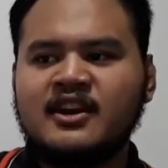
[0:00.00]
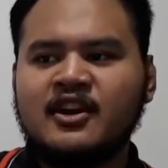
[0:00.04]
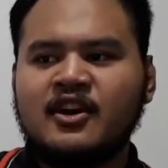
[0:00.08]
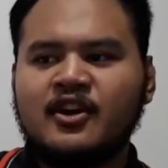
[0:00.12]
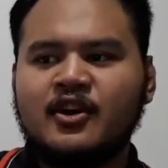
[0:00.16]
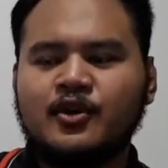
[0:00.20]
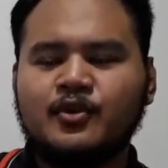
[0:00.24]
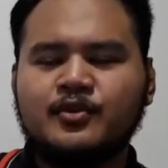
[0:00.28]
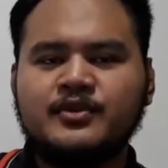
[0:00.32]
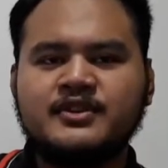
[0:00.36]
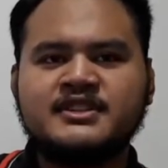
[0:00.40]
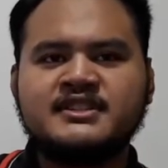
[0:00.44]

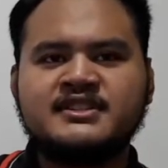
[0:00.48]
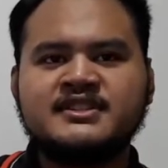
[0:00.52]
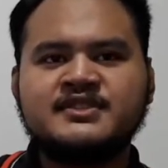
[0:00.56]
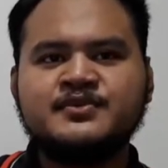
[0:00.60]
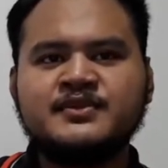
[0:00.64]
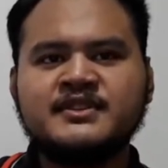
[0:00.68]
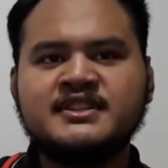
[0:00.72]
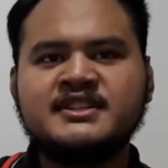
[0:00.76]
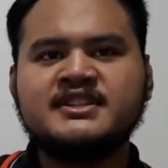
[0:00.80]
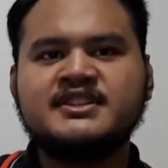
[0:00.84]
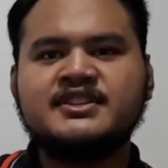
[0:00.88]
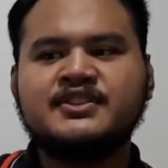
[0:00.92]
or we
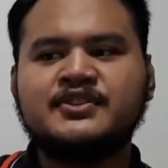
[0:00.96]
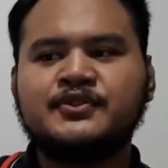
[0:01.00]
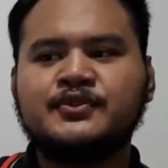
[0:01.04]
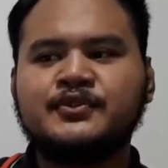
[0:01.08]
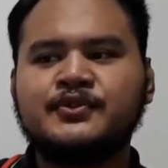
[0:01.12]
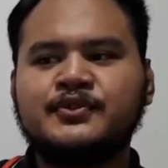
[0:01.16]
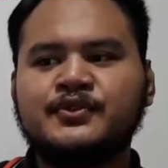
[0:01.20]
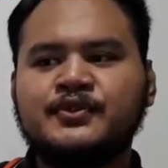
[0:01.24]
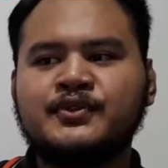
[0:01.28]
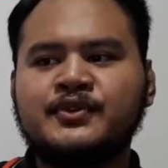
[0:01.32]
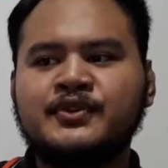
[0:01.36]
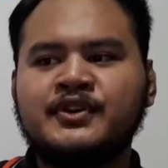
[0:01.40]
switch
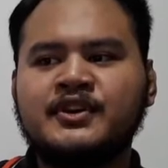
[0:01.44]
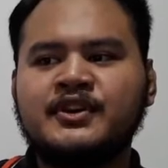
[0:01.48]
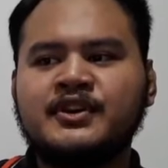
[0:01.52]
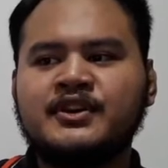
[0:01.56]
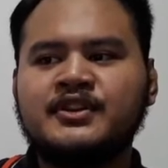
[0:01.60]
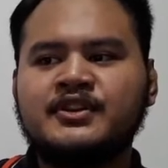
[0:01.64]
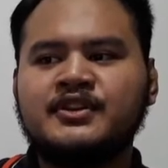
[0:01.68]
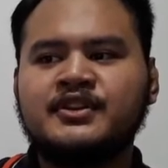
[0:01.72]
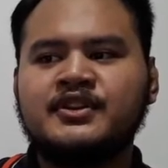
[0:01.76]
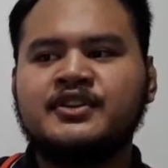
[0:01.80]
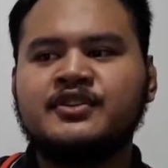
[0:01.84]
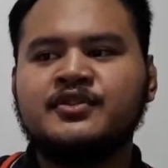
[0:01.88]
to
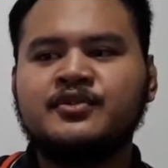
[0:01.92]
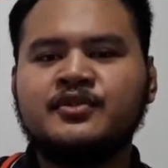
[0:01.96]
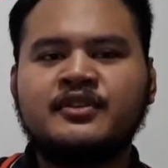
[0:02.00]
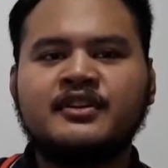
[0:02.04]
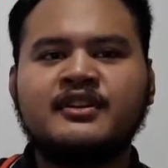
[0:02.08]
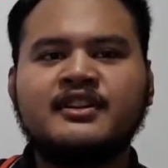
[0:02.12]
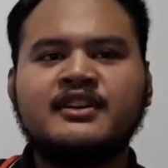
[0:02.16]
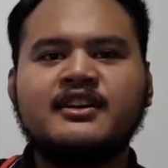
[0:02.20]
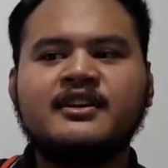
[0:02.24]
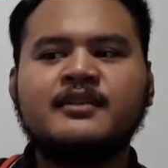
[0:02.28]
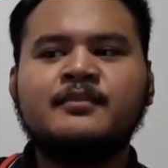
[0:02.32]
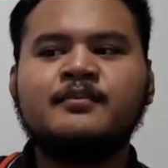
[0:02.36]
the
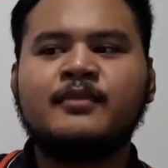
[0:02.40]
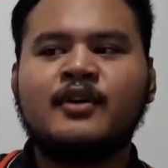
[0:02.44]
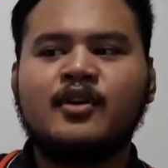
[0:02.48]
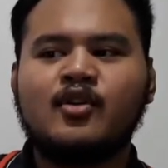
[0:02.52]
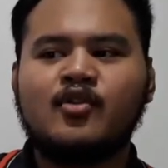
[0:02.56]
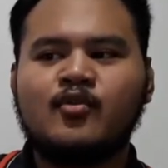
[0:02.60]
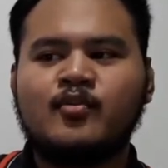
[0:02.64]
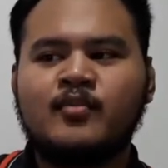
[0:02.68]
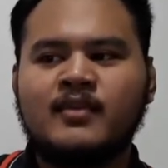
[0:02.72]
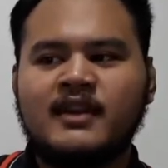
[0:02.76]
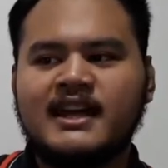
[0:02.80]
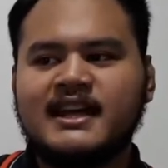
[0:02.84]
nuclear
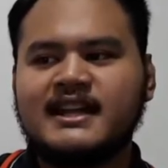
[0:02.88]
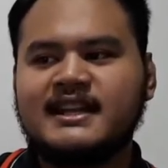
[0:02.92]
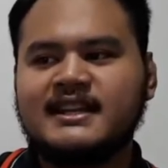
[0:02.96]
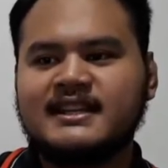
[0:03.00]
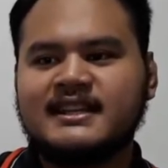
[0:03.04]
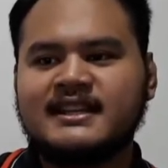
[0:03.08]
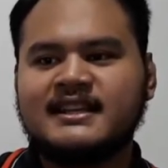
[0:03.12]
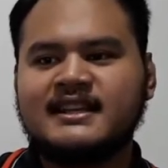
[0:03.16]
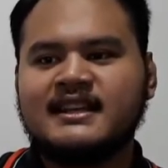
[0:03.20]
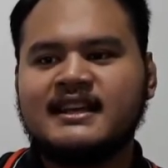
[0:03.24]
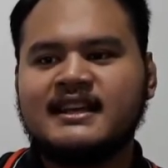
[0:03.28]
power plant.